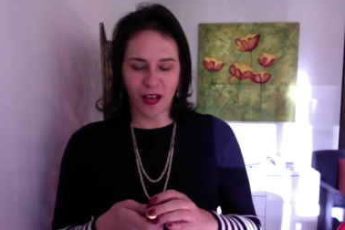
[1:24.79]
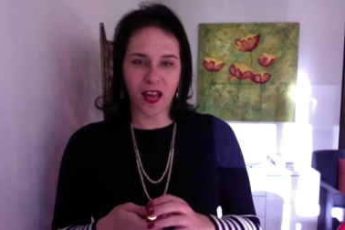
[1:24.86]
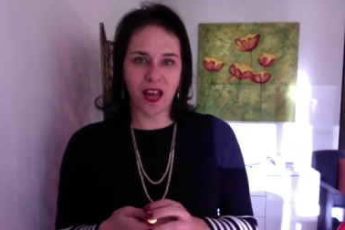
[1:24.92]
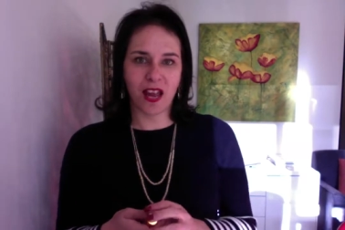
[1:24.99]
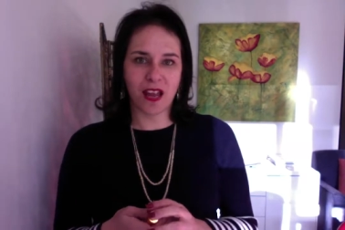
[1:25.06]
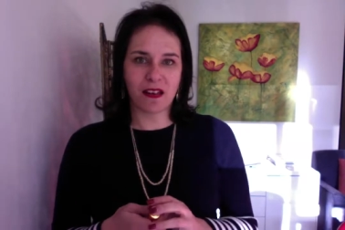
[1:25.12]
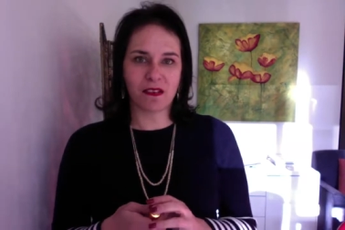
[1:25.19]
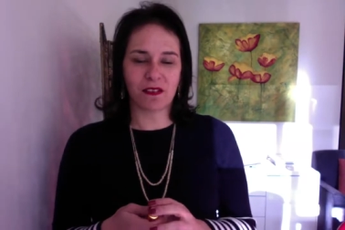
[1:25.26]

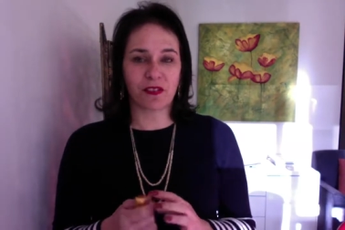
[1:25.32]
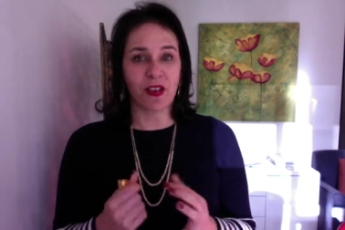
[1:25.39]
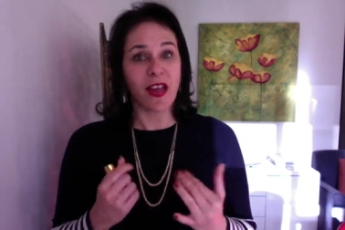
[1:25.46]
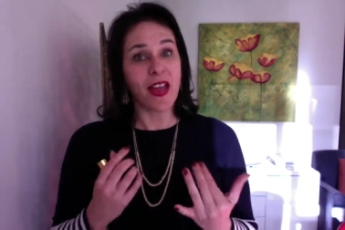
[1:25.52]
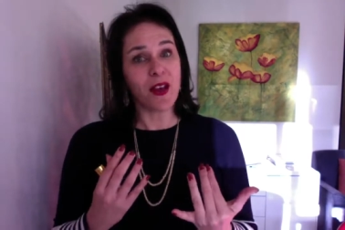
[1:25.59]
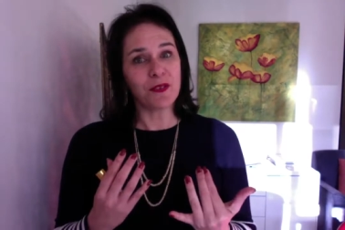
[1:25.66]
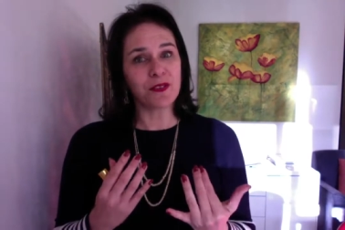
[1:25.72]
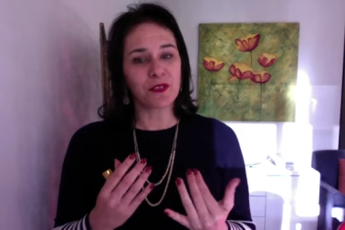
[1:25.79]
And so
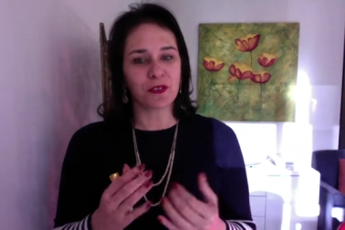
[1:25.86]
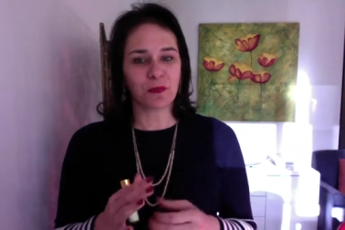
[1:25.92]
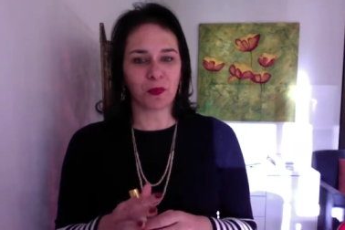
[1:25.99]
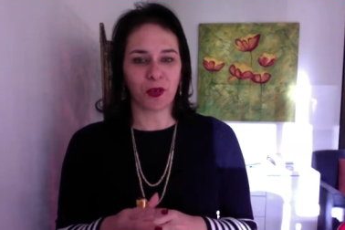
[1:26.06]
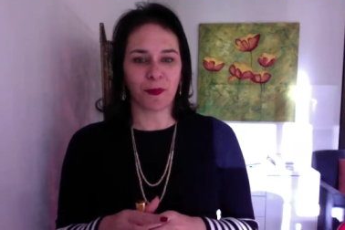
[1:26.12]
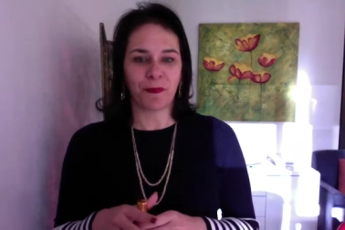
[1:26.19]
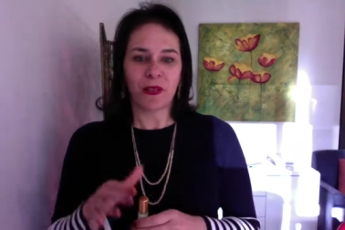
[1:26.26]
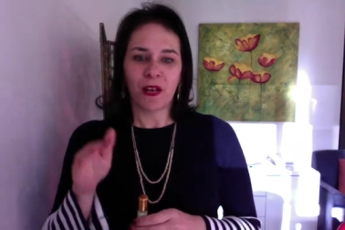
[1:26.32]
how it's going to
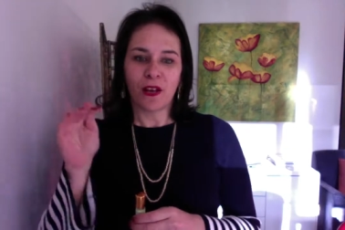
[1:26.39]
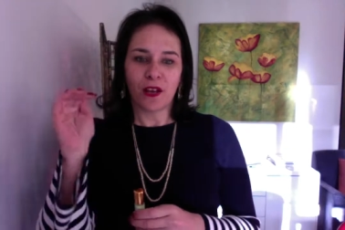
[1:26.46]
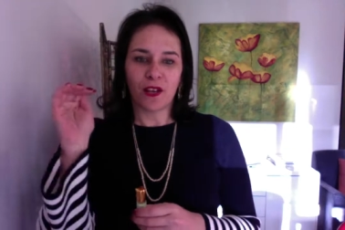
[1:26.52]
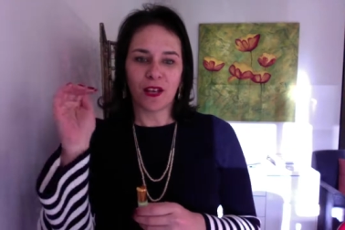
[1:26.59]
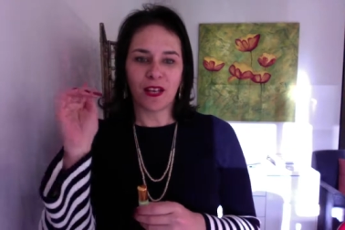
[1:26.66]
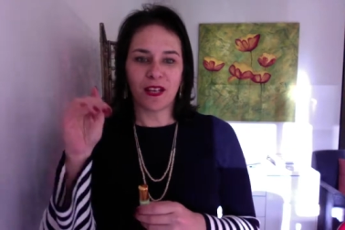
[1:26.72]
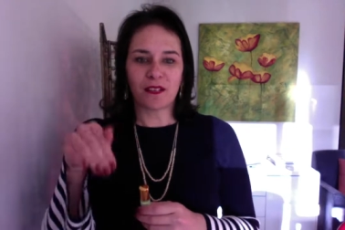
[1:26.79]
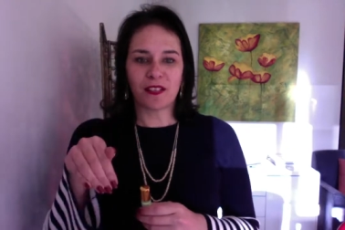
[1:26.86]
work,
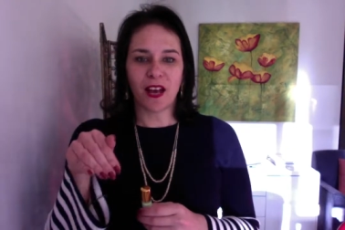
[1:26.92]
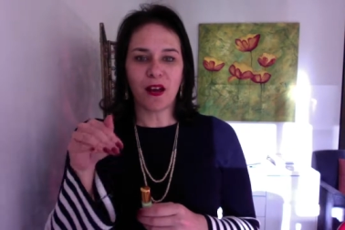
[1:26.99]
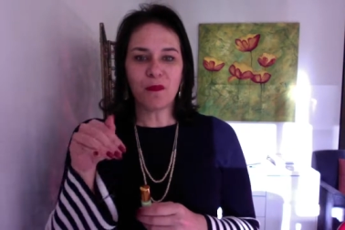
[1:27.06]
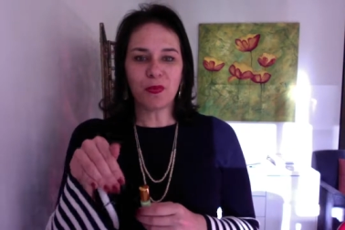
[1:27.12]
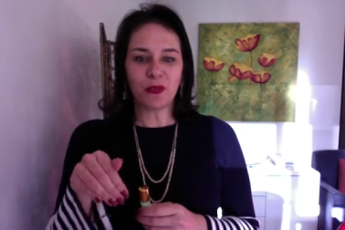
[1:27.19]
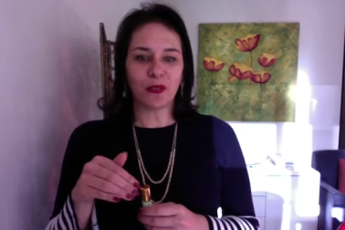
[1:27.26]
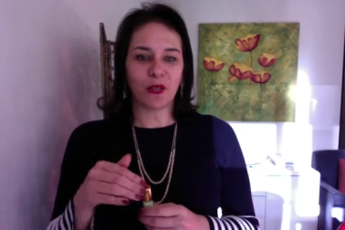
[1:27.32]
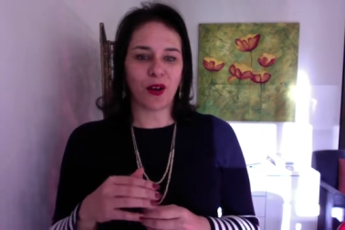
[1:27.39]
down
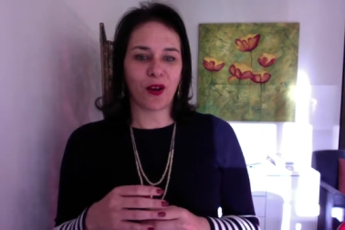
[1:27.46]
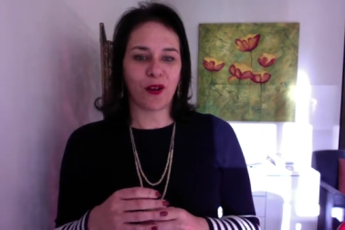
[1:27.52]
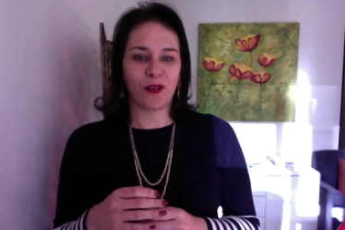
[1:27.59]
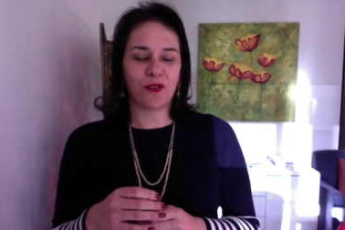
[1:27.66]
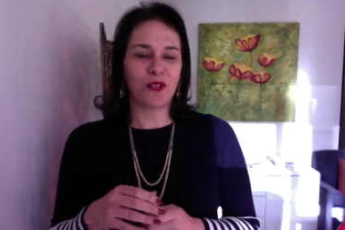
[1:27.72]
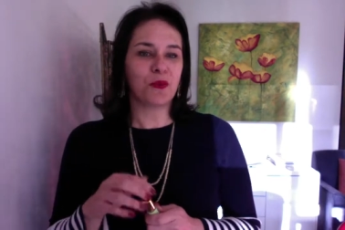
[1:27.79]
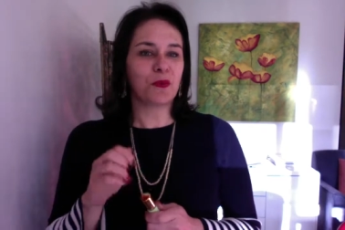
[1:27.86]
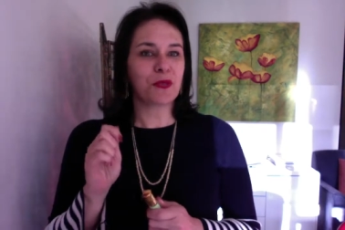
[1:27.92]
below,
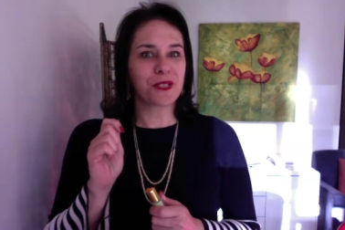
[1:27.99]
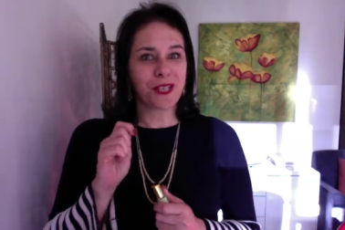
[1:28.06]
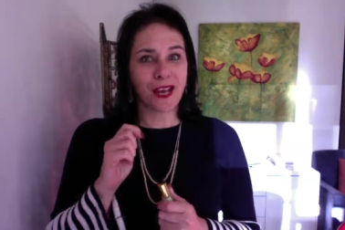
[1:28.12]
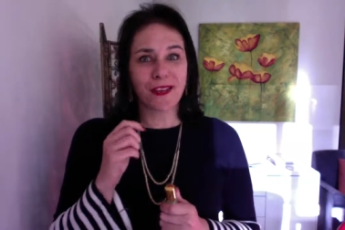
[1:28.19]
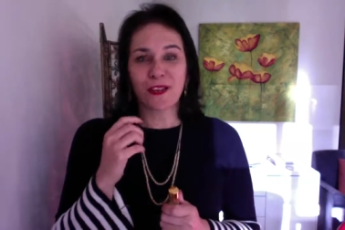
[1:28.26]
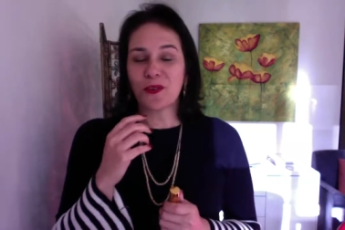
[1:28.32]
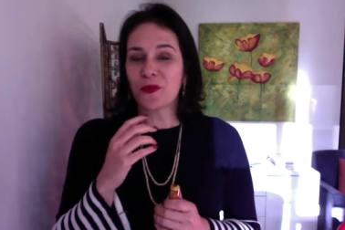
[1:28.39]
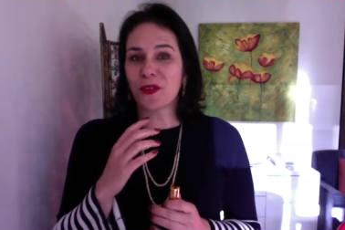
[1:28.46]
you will say
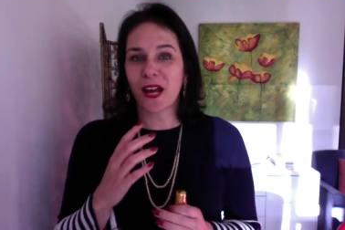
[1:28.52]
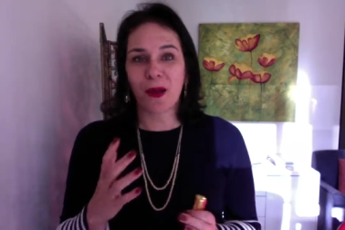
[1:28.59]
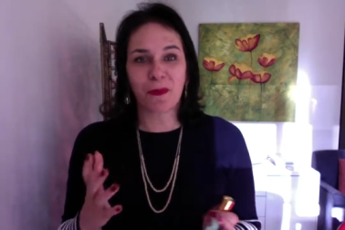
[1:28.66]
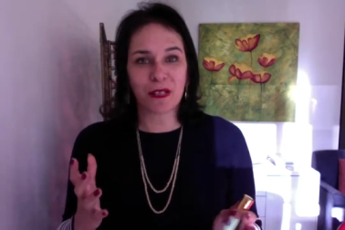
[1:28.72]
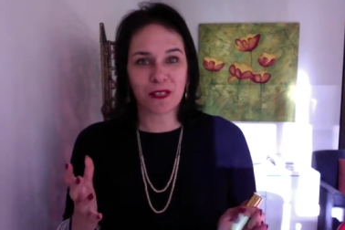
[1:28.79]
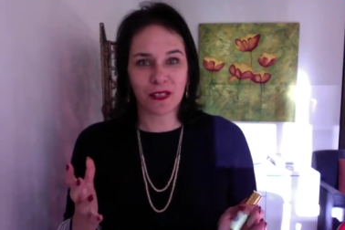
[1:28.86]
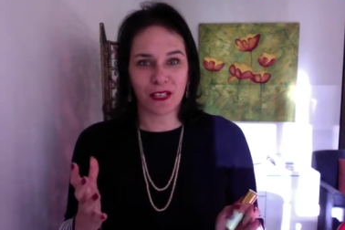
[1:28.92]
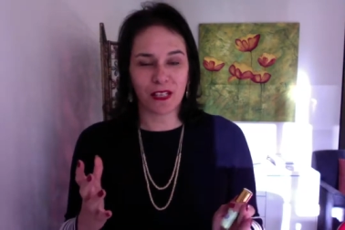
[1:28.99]
that you're
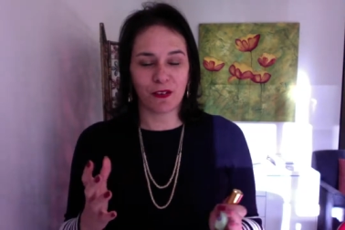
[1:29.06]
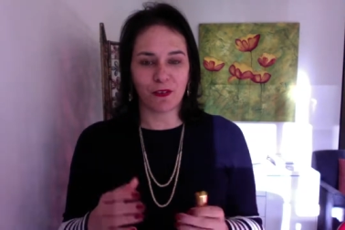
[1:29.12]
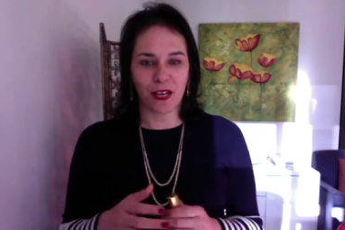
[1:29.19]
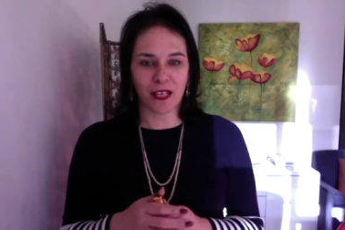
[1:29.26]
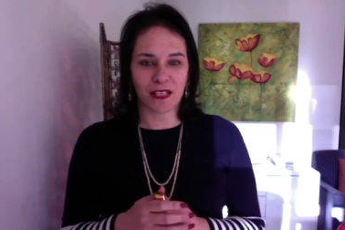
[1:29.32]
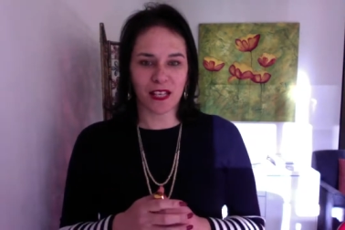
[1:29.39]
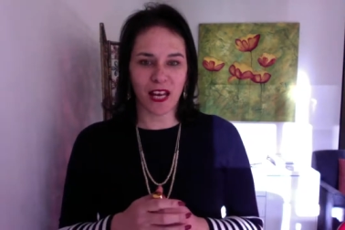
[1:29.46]
coming to the event.